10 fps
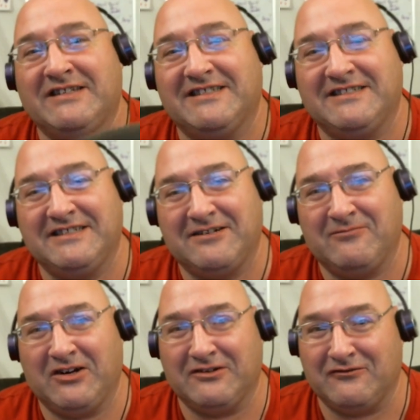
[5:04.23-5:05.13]
to see your
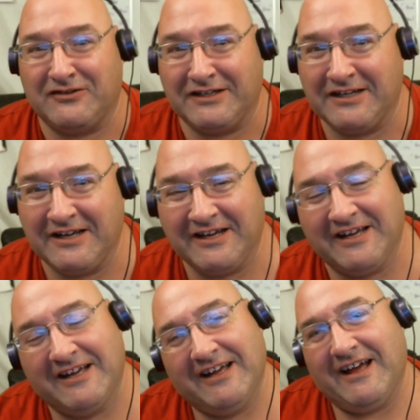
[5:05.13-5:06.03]
butt, Gordy.
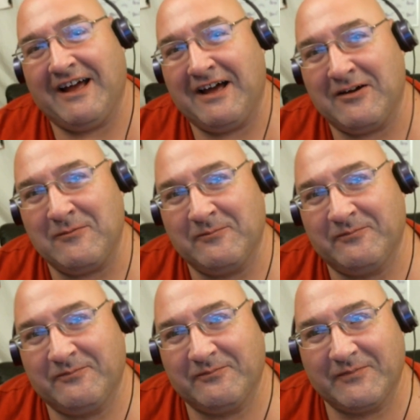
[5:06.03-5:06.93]
Um,
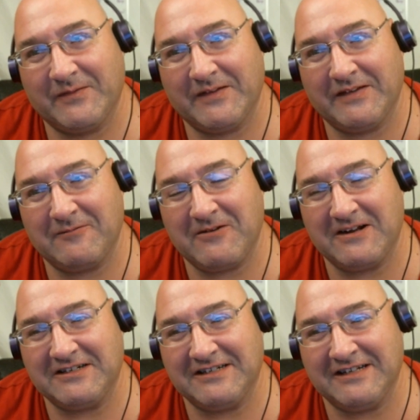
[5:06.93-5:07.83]

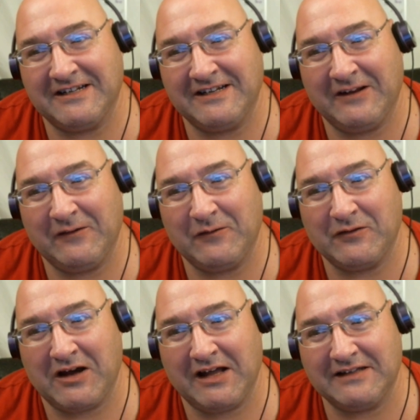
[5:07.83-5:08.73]
depression and negative
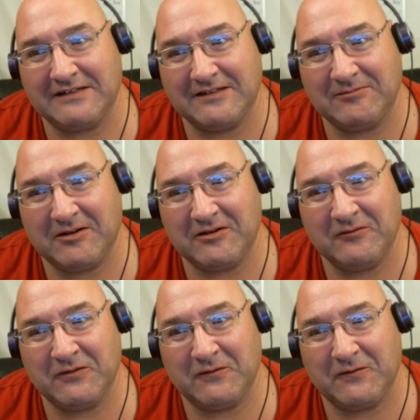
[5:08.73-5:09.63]
thoughts, especially
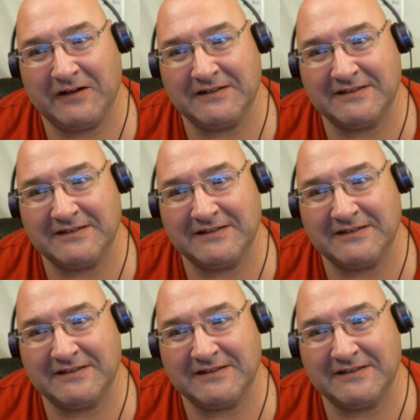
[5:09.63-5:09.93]
when a friend is